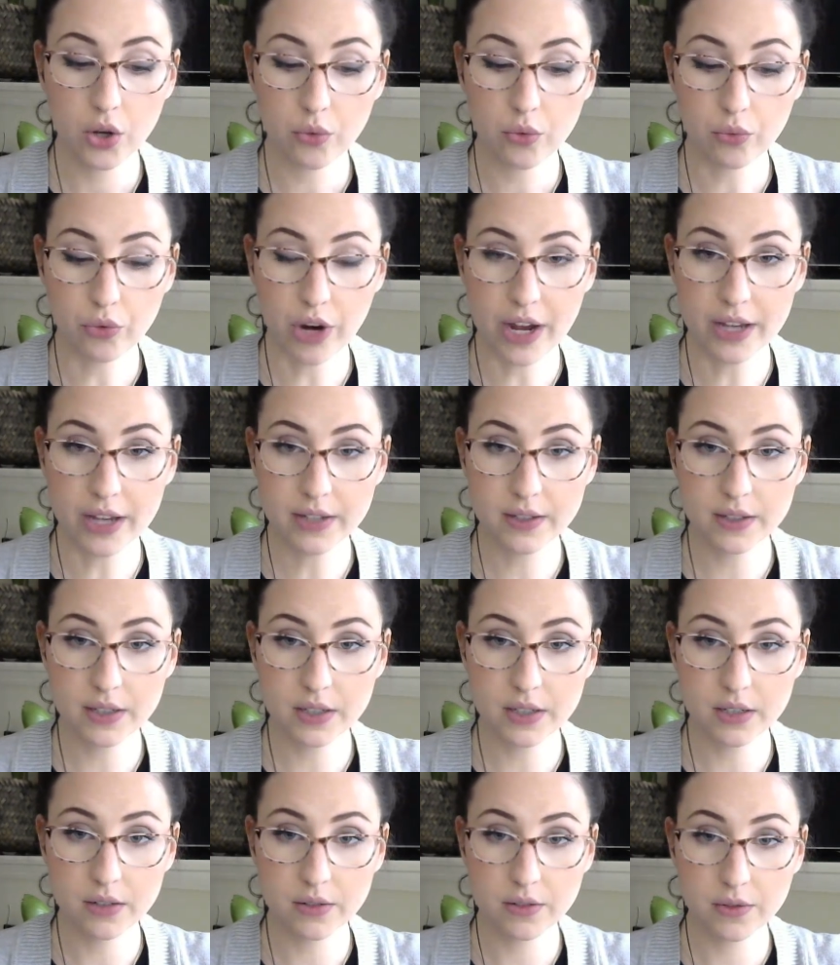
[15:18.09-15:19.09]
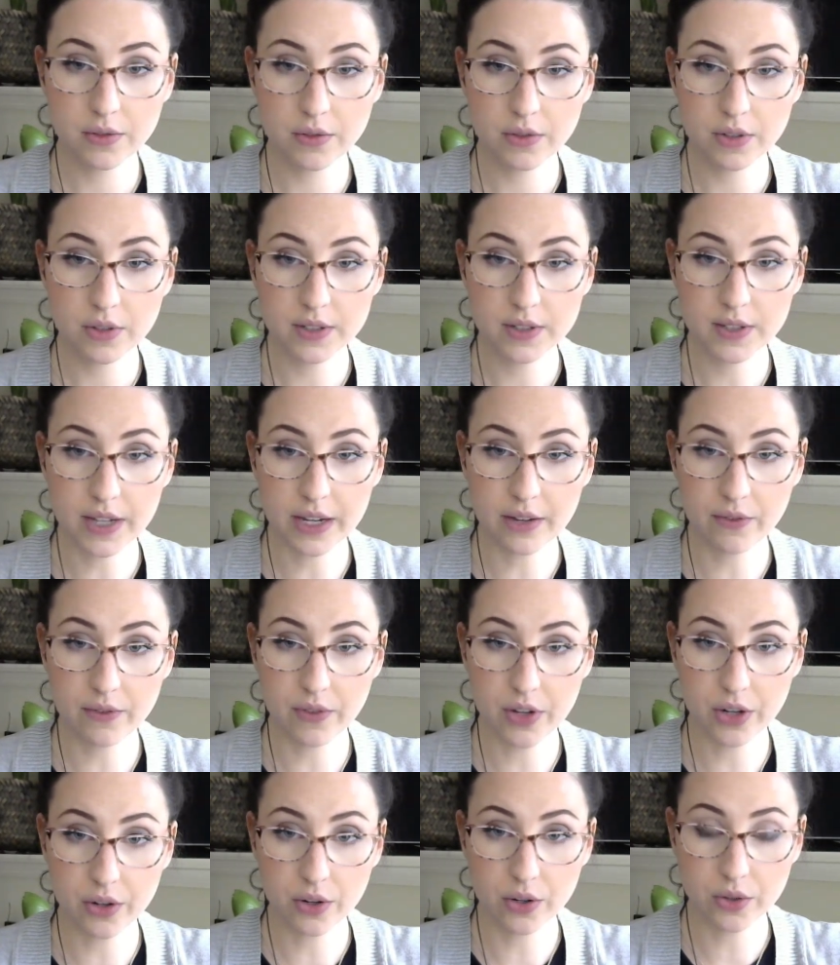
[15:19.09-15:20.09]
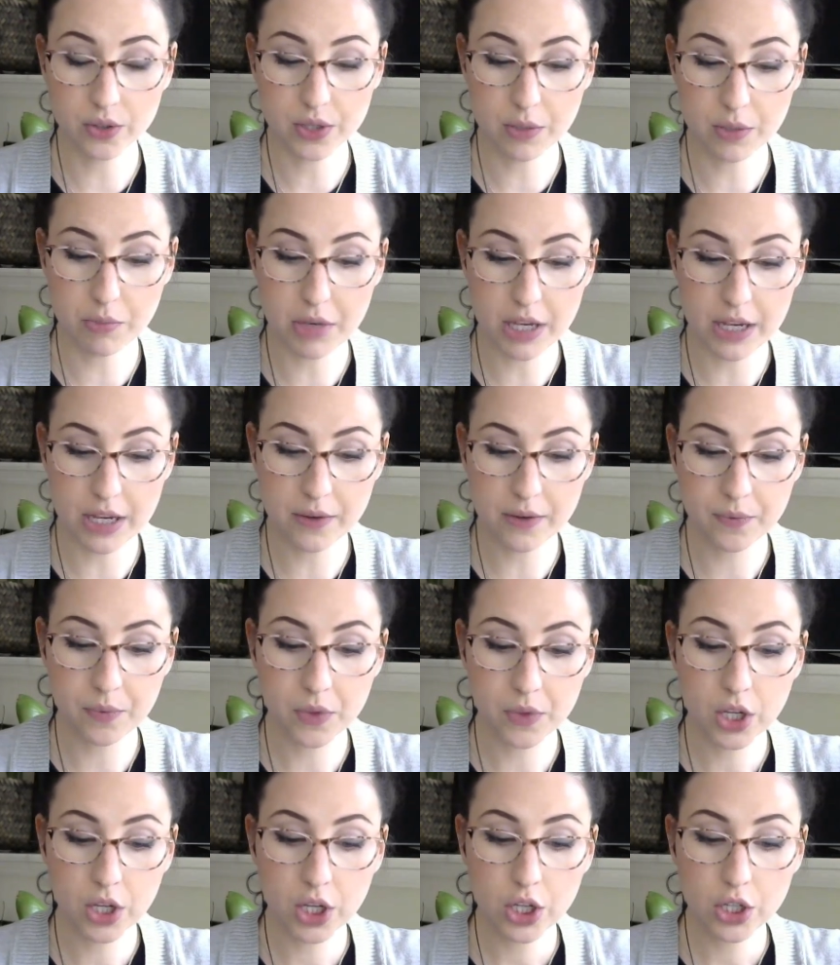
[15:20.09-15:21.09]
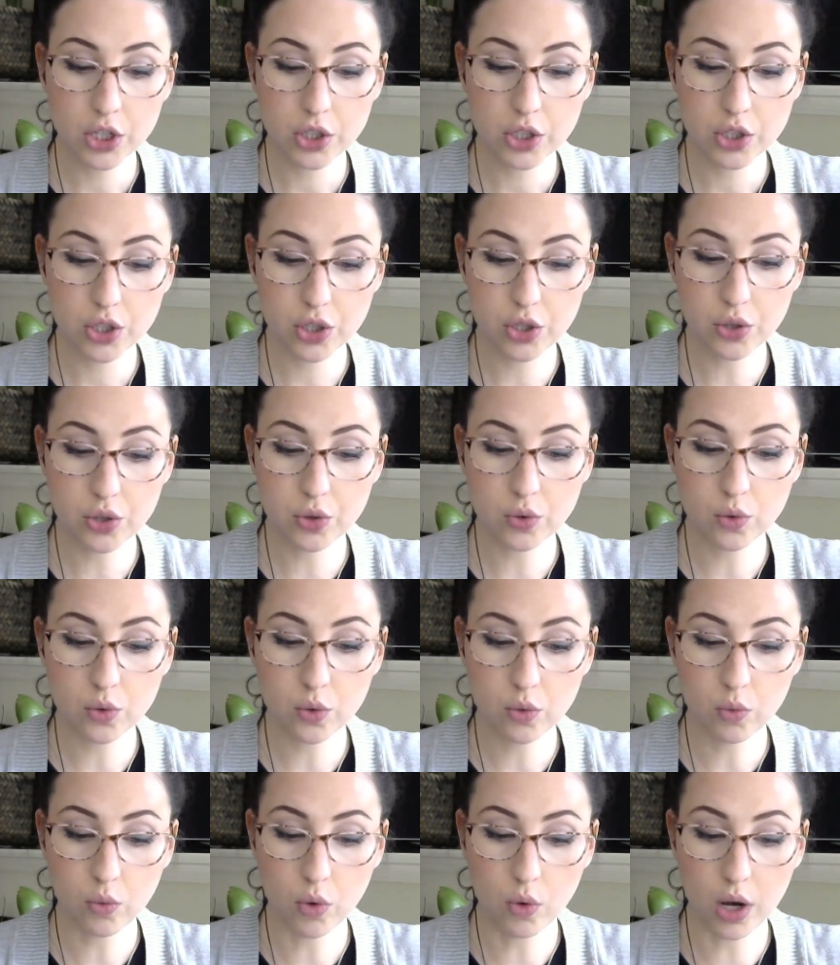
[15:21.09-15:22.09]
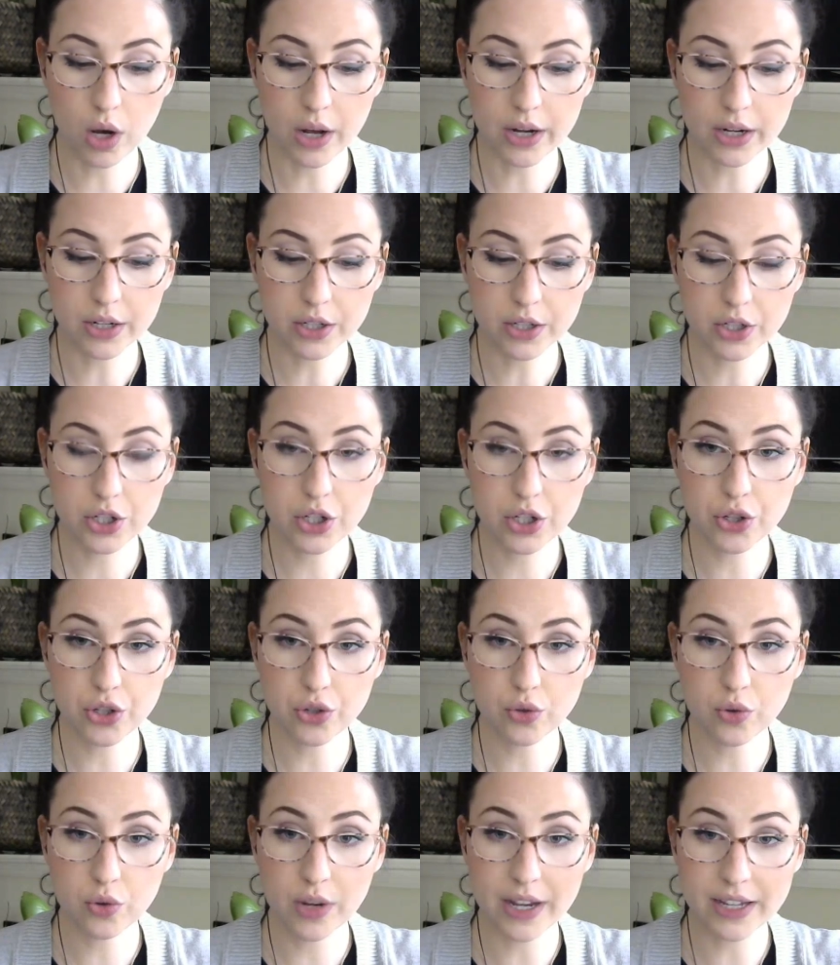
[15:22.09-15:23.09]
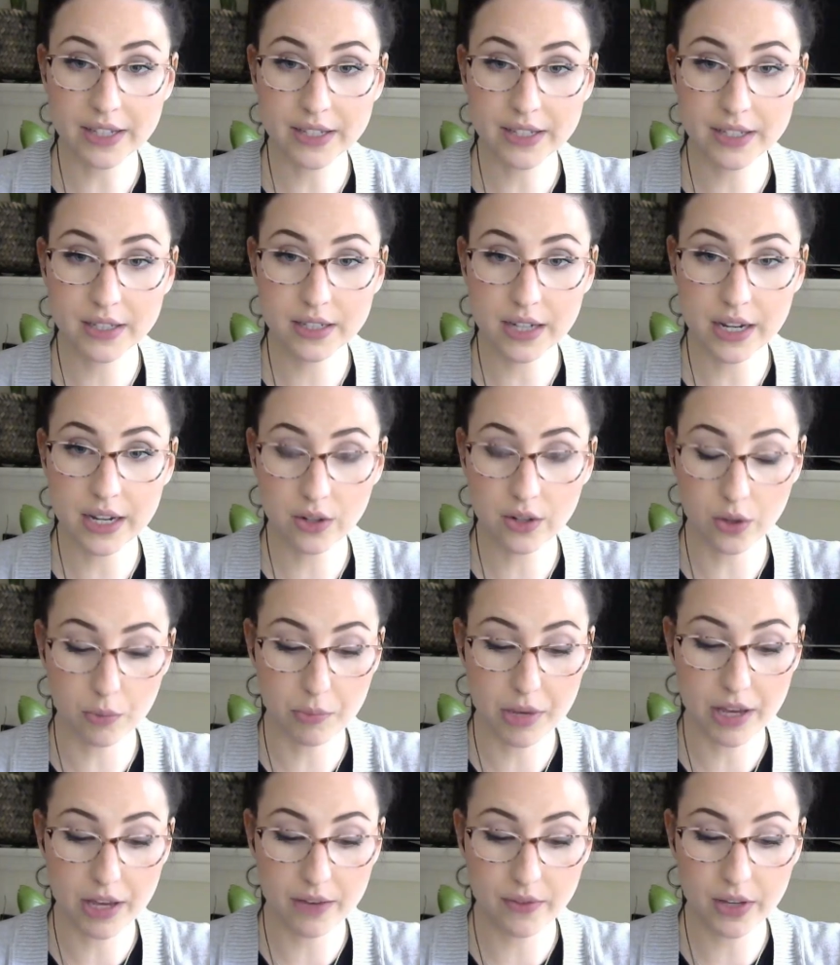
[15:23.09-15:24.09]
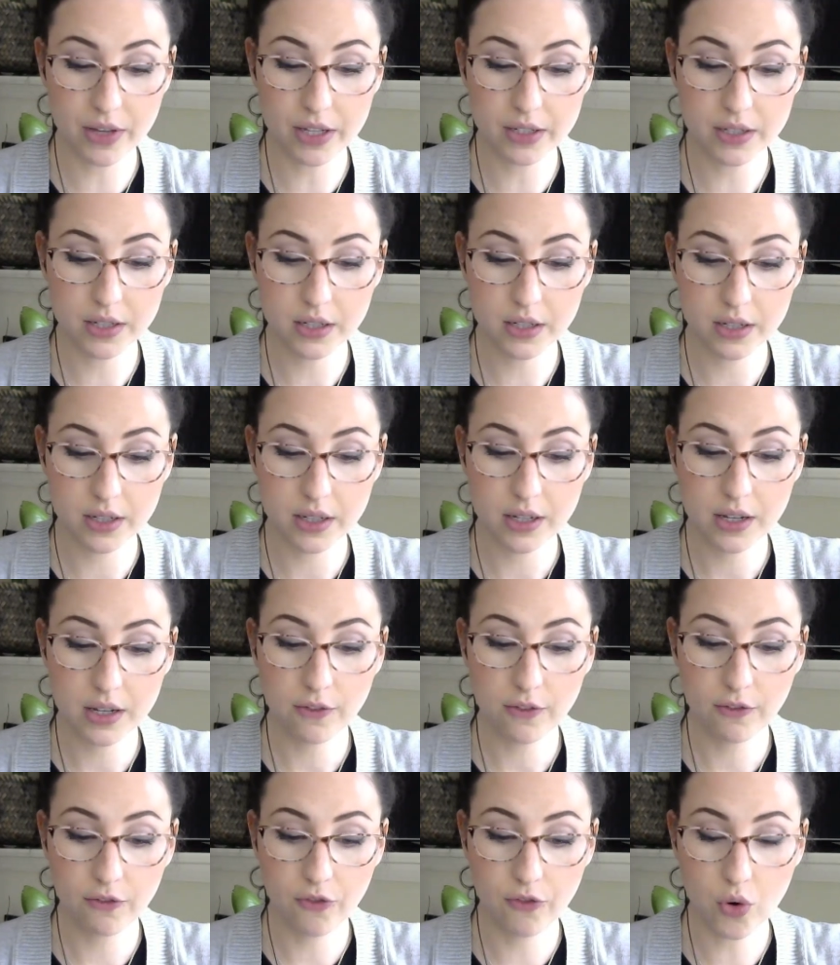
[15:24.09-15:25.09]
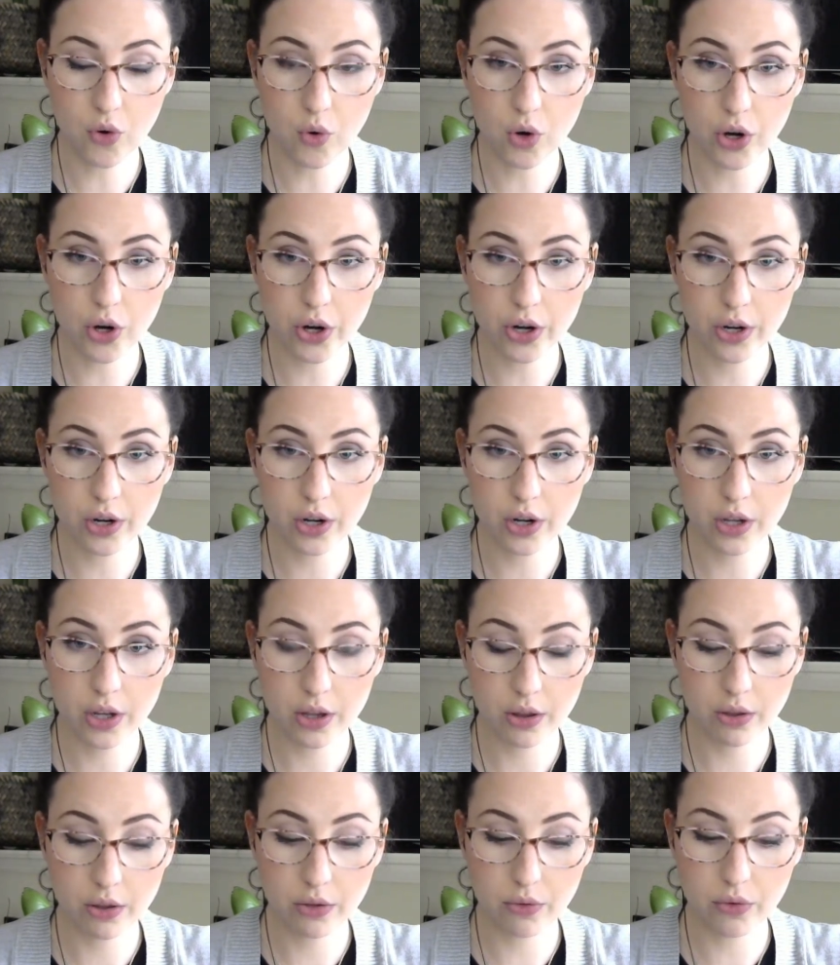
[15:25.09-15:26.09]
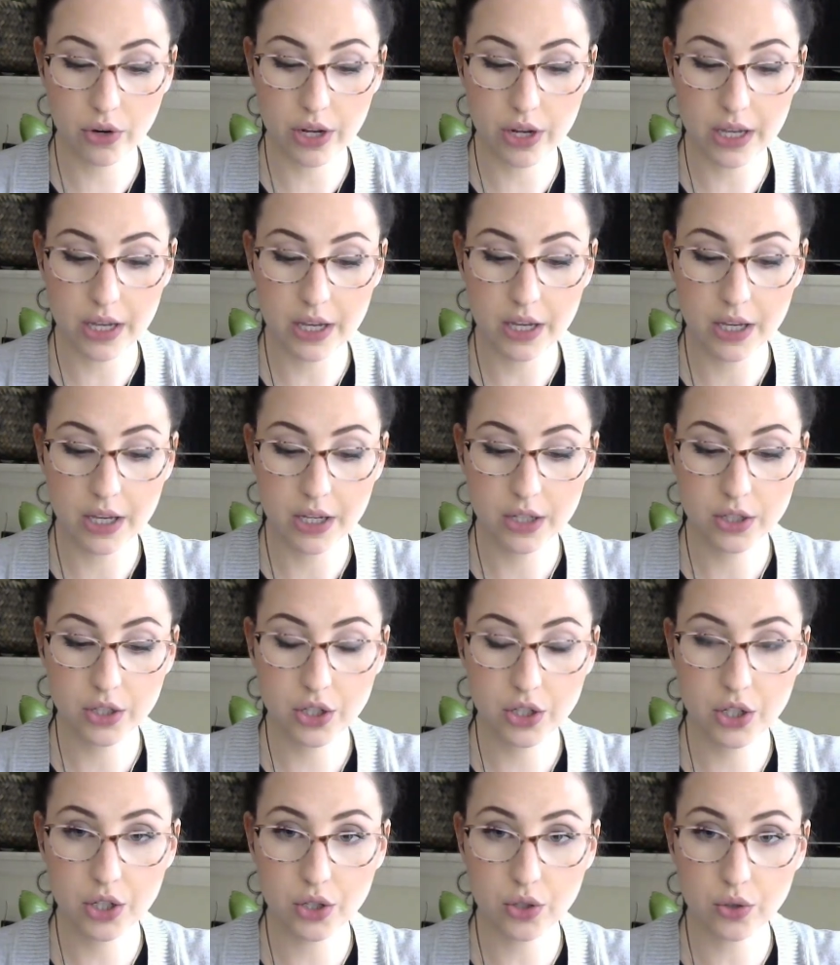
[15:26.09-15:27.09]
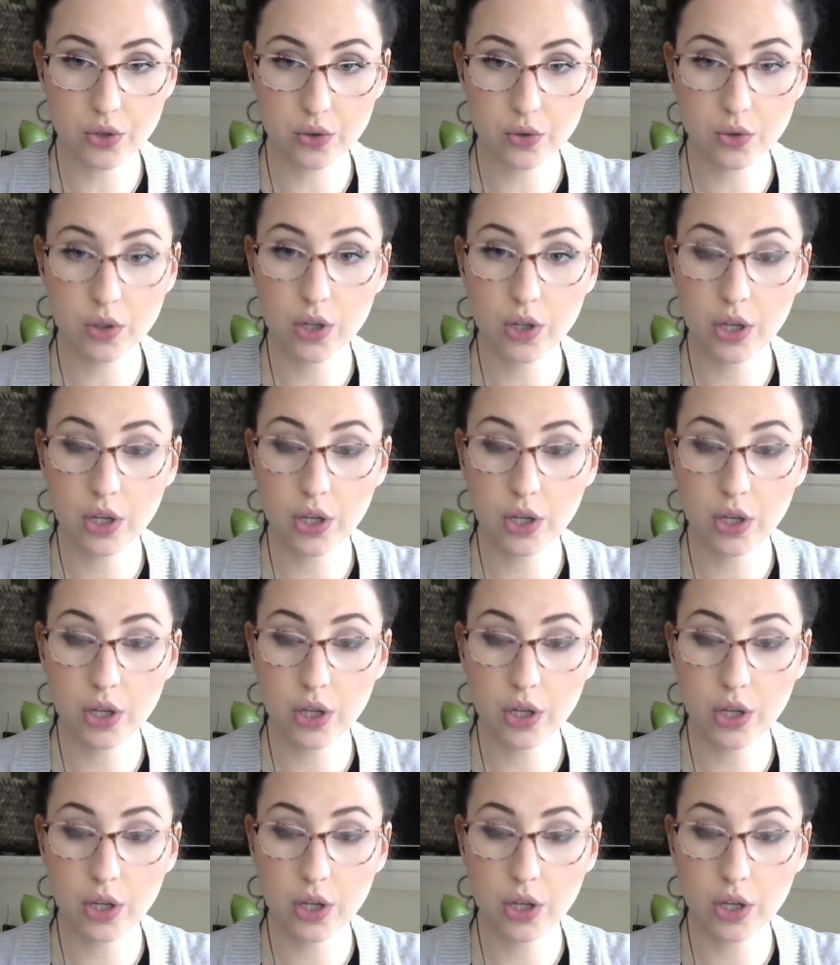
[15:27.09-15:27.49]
rest, second finger goes to B, 2, 1, 2, extend or pivot, 4, 3, 2,